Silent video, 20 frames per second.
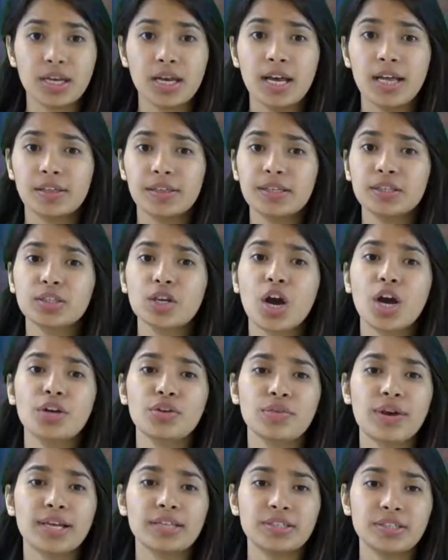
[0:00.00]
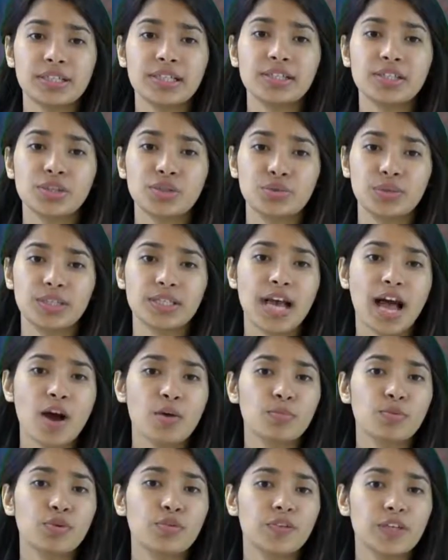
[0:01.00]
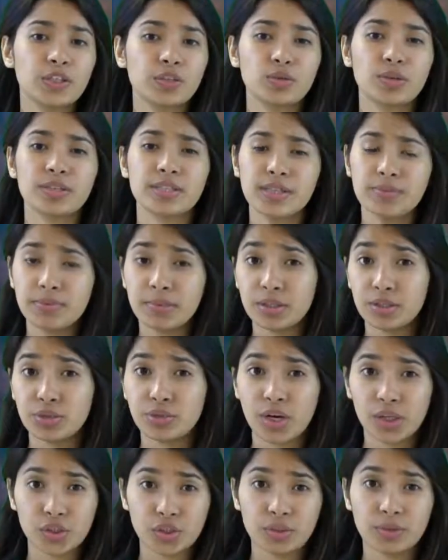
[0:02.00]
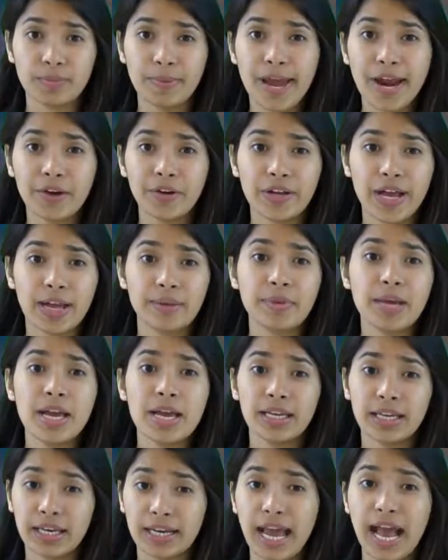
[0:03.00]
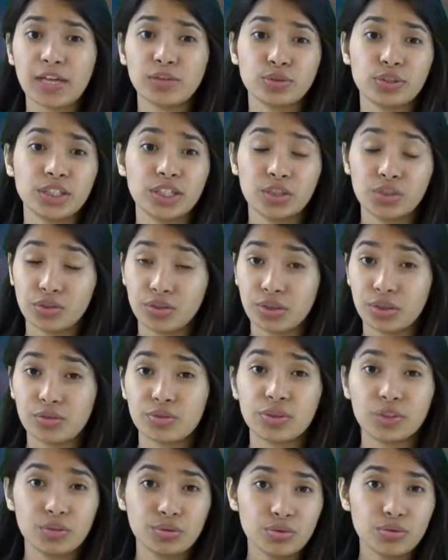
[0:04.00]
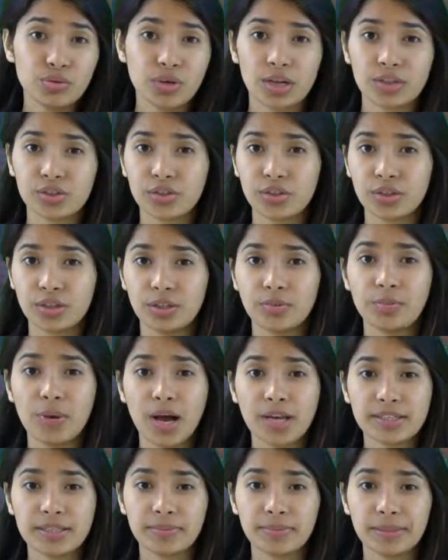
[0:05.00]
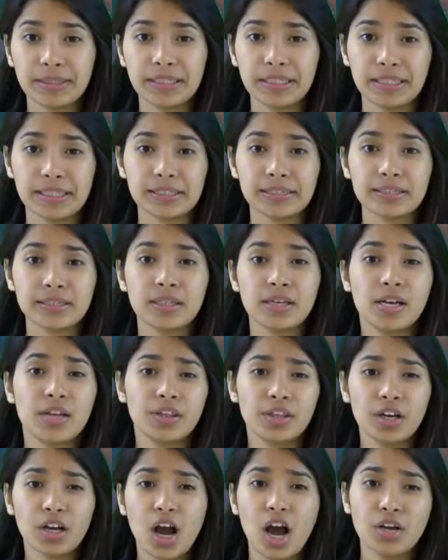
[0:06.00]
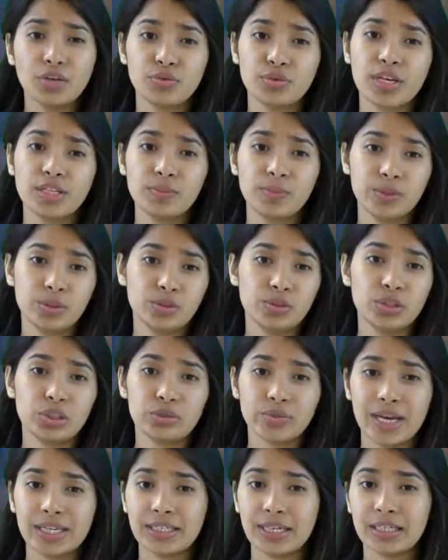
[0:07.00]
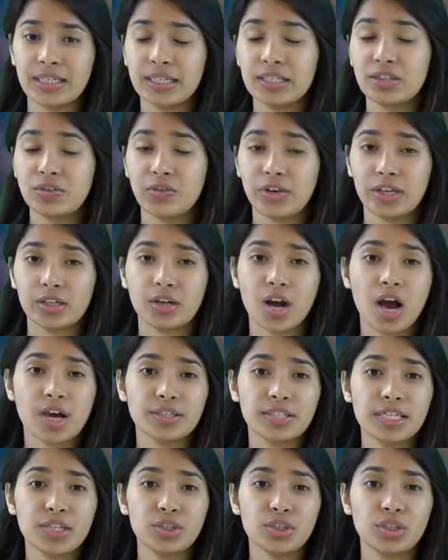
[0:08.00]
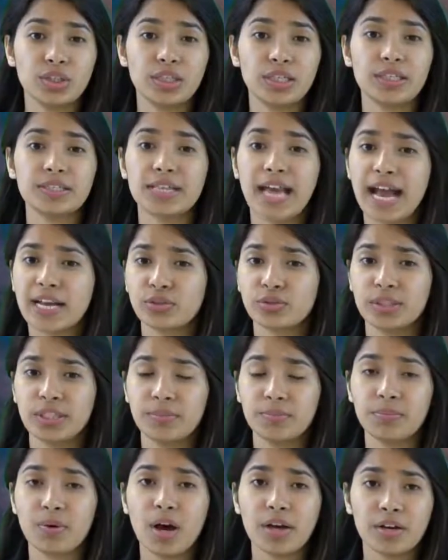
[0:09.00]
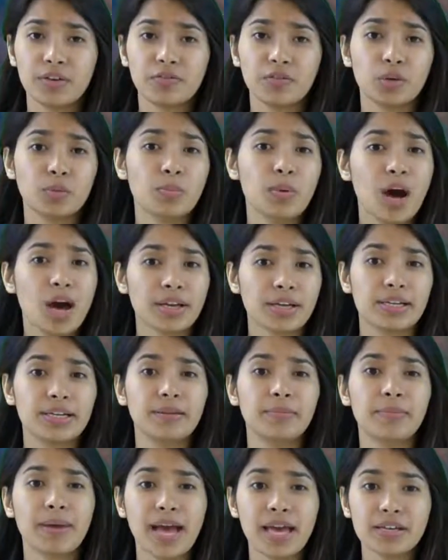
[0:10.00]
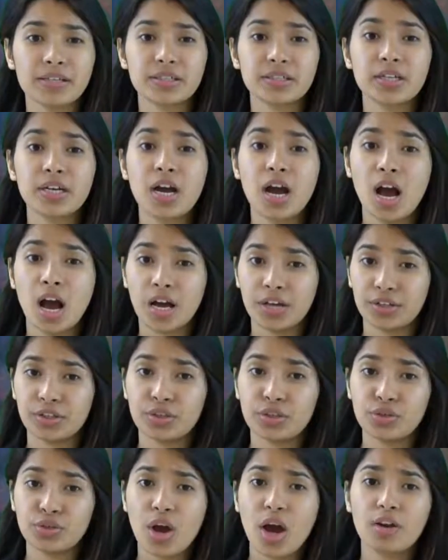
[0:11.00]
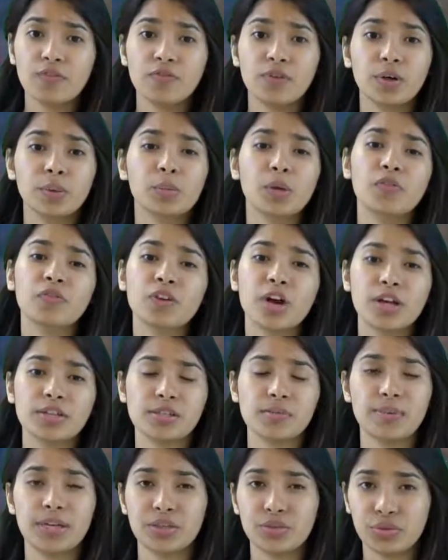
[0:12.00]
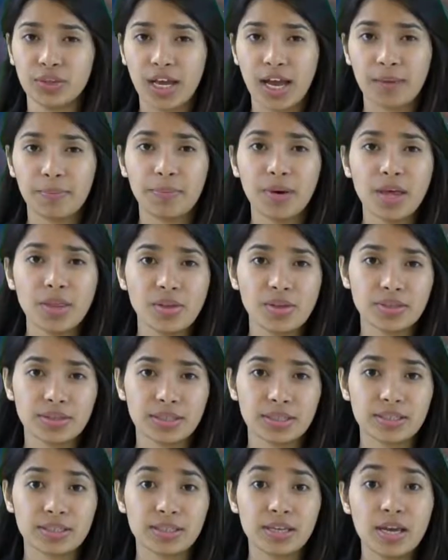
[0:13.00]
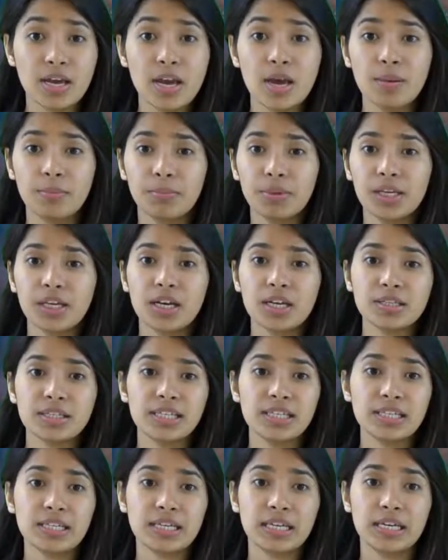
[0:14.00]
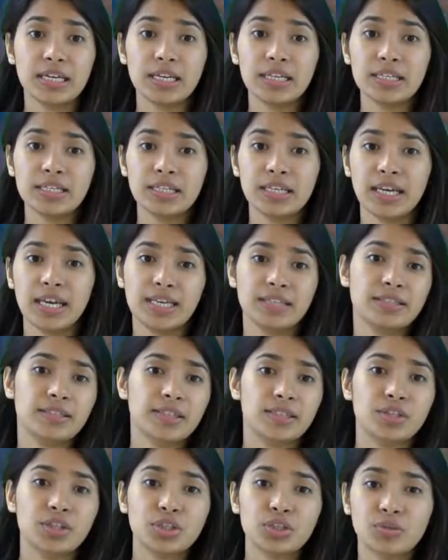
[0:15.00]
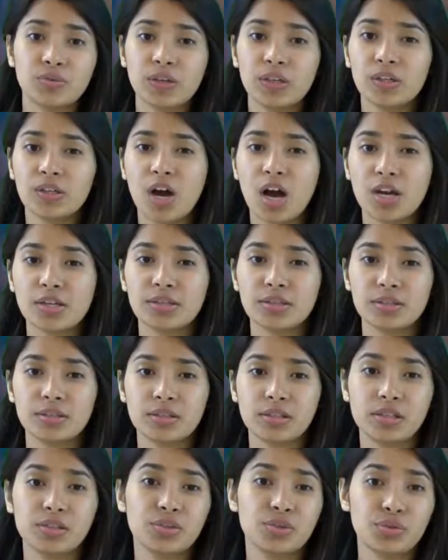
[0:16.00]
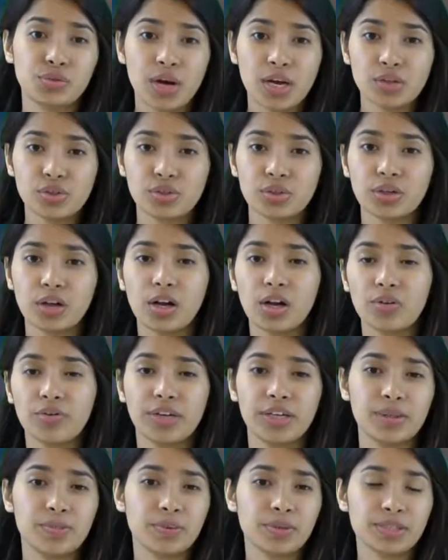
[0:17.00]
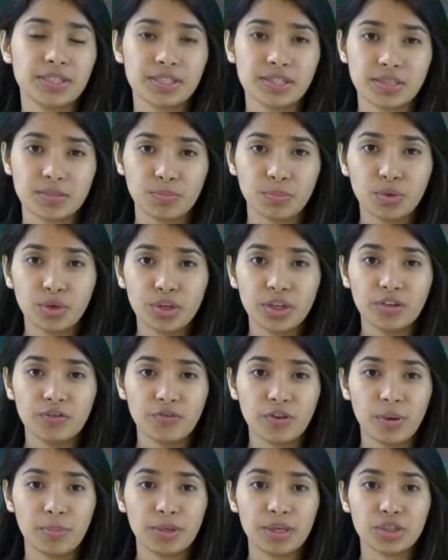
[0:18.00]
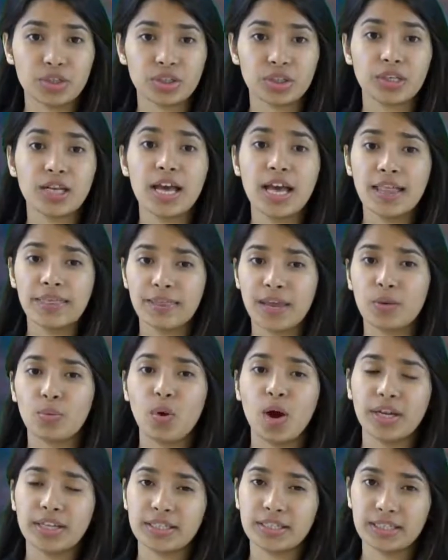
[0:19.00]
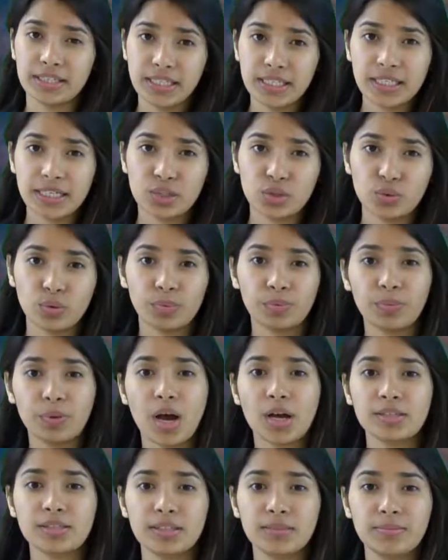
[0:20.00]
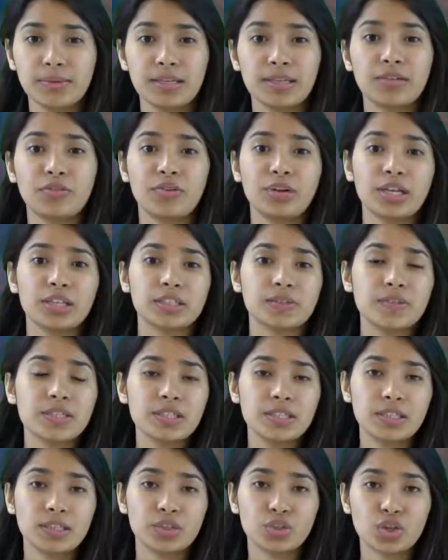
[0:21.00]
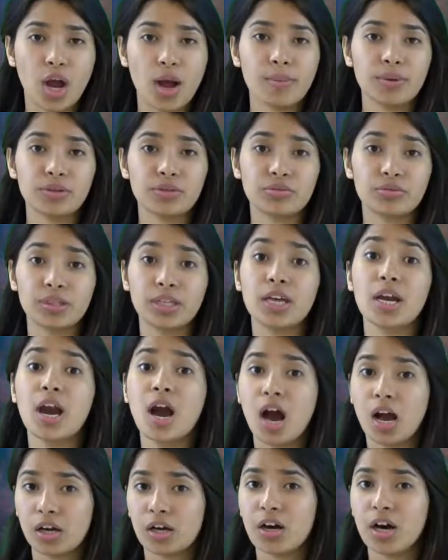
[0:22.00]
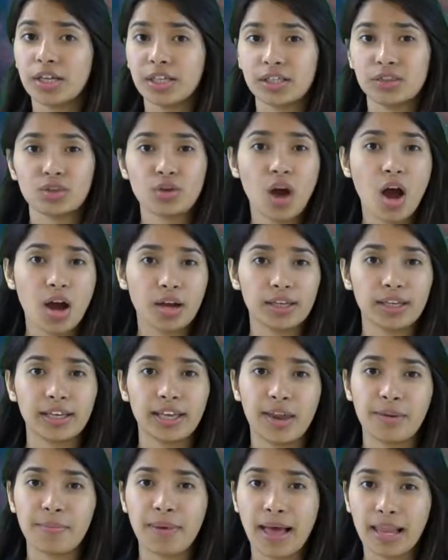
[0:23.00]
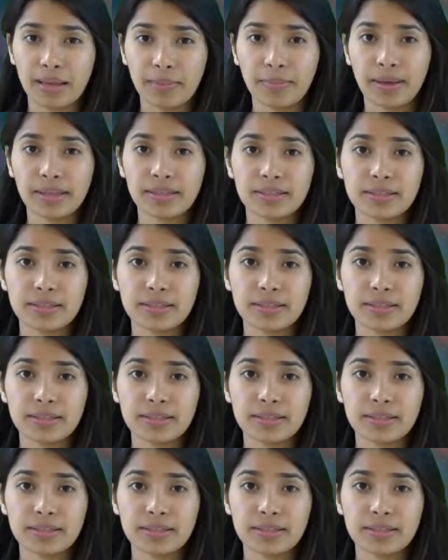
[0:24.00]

This contrast illustrates how moving to a simpler structural paradigm can actually introduce new structural possibilities. The contrast between direct and indirect causation is actually important for modeling matter under strong form of causometric hypothesis because it indicates the discrete causal structure already possesses more information than what is needed to approximate relativistic geometry according to Hawking and Malamud.